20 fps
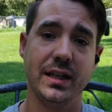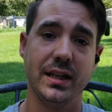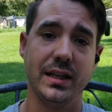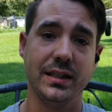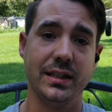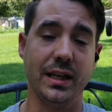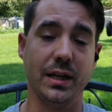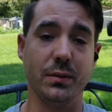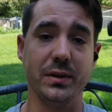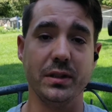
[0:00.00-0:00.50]

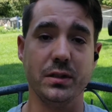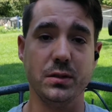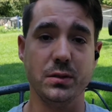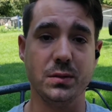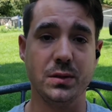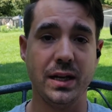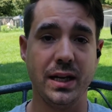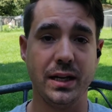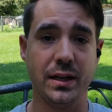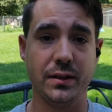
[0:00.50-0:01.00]
Now, we
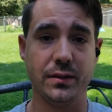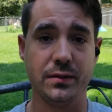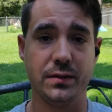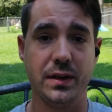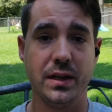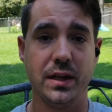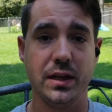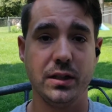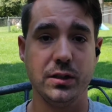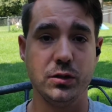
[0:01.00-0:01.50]
do have
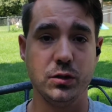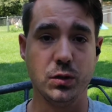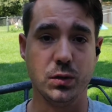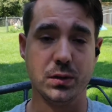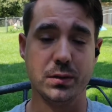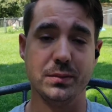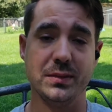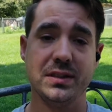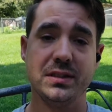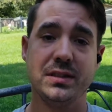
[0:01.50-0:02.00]

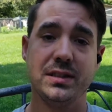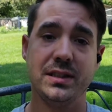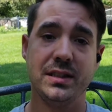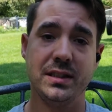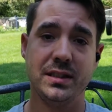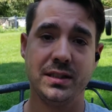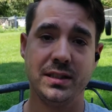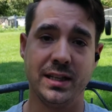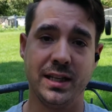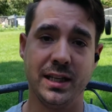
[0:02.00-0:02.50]
dormancy
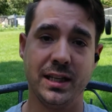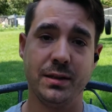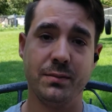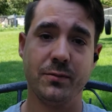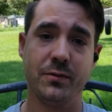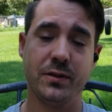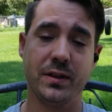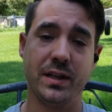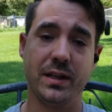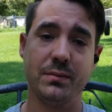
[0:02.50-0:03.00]
time
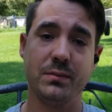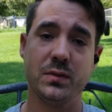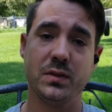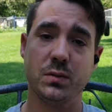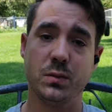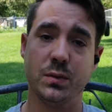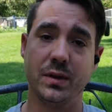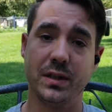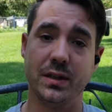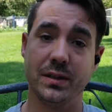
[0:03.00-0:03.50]

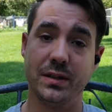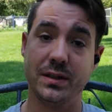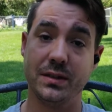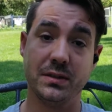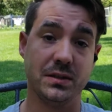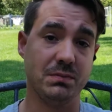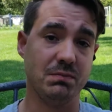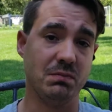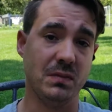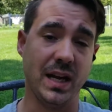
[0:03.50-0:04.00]
frames where
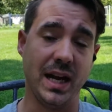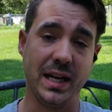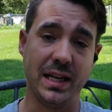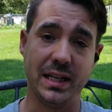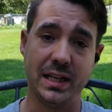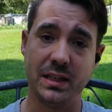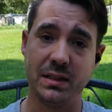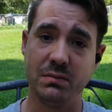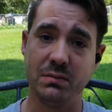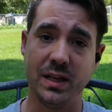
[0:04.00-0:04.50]
it's
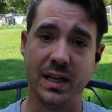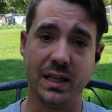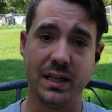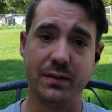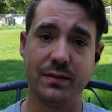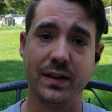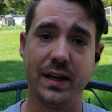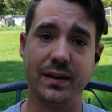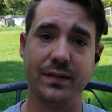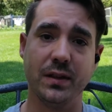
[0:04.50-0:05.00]
90,
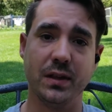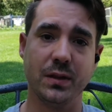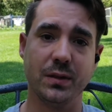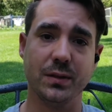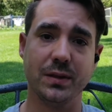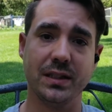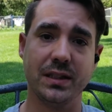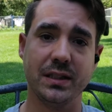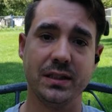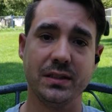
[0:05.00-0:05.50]
95
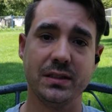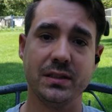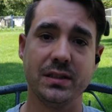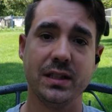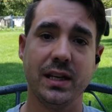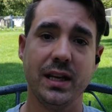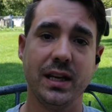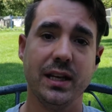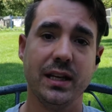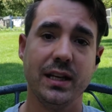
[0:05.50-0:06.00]
degrees.
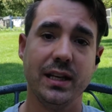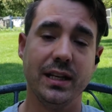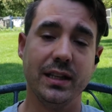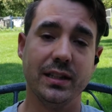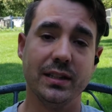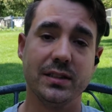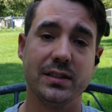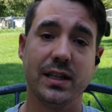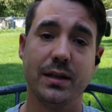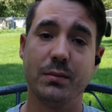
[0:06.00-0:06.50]
In
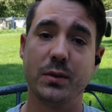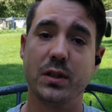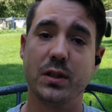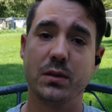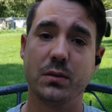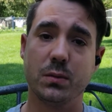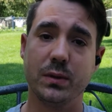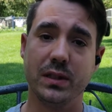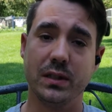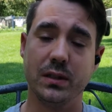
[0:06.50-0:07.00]
the summer,
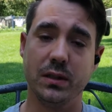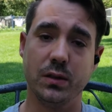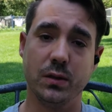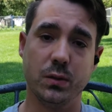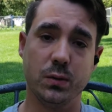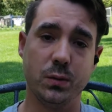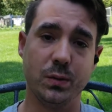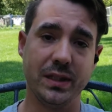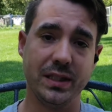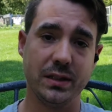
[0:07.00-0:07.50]
we go
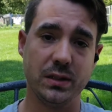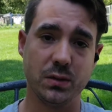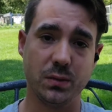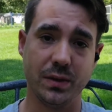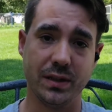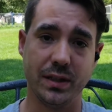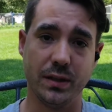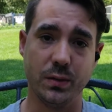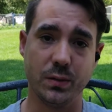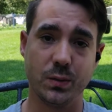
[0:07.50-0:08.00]
weeks
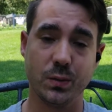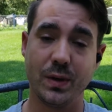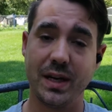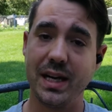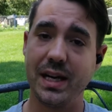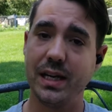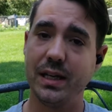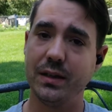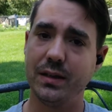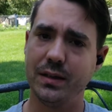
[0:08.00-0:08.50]
without
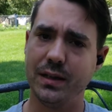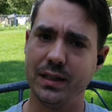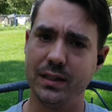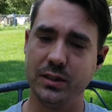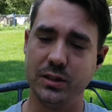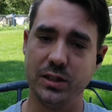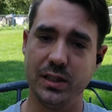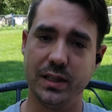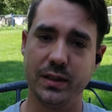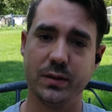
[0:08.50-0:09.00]
rain. In
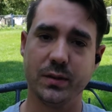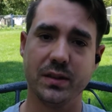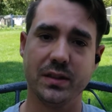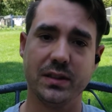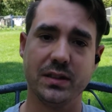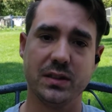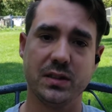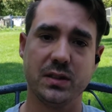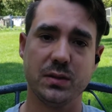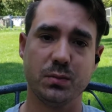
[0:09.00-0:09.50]
general,
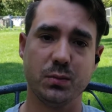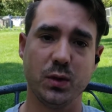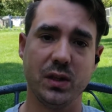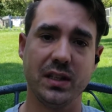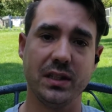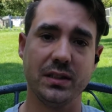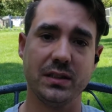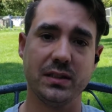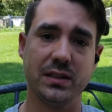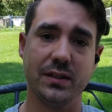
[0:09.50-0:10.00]
the
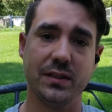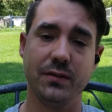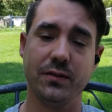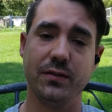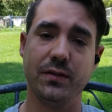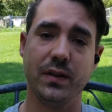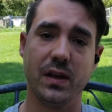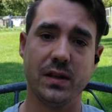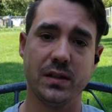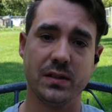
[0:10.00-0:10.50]
springs and
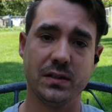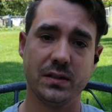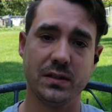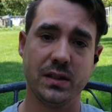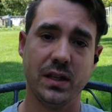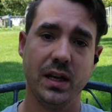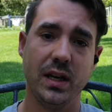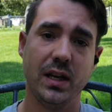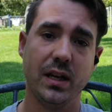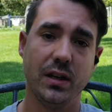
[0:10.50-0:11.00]
falls
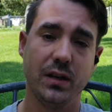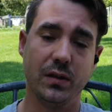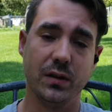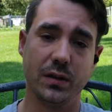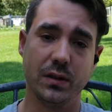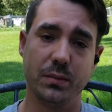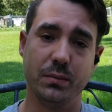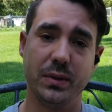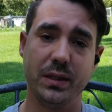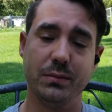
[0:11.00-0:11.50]
are
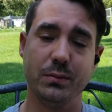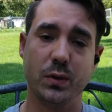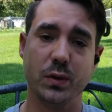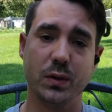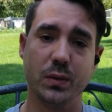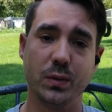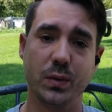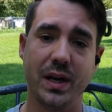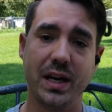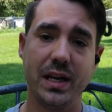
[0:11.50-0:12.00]
a bit more
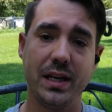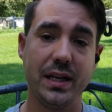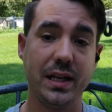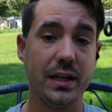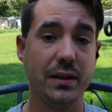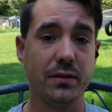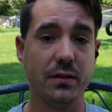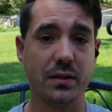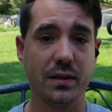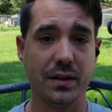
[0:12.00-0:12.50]

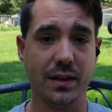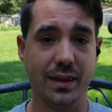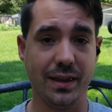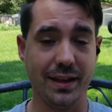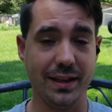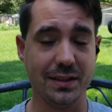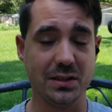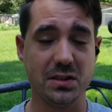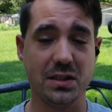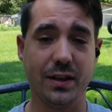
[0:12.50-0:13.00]
rainy.
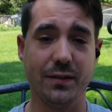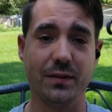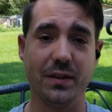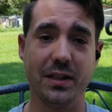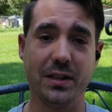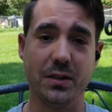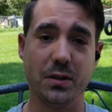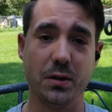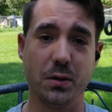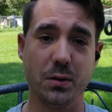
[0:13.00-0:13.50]
Things
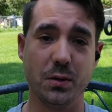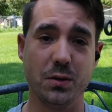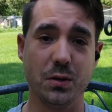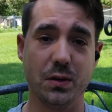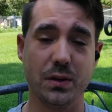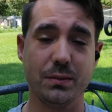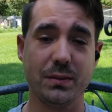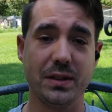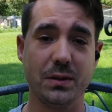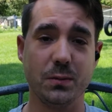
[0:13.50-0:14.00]
definitely go
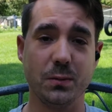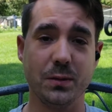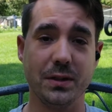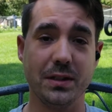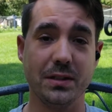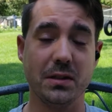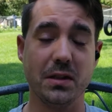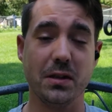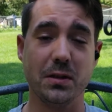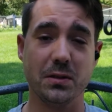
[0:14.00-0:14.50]
dormant
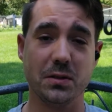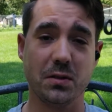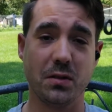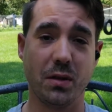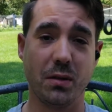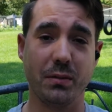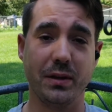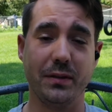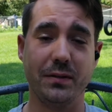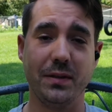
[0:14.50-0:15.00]
when there's
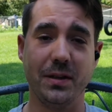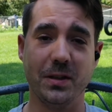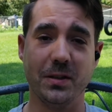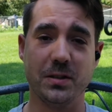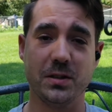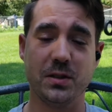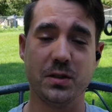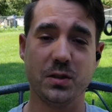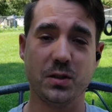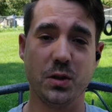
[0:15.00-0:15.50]
3 feet of
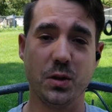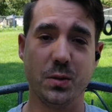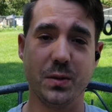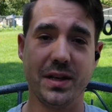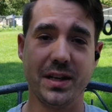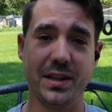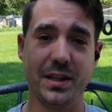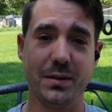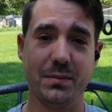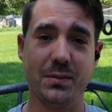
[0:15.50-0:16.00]
snow
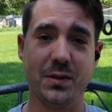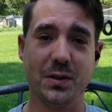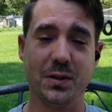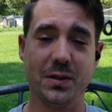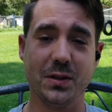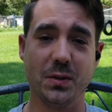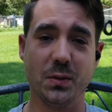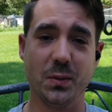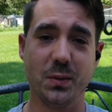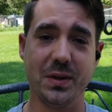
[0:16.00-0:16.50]
on them
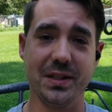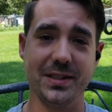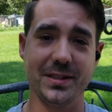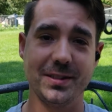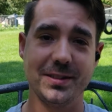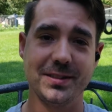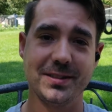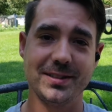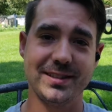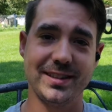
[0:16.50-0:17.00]
during the
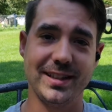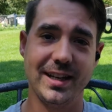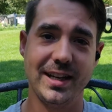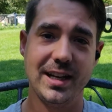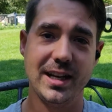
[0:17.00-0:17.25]
winters.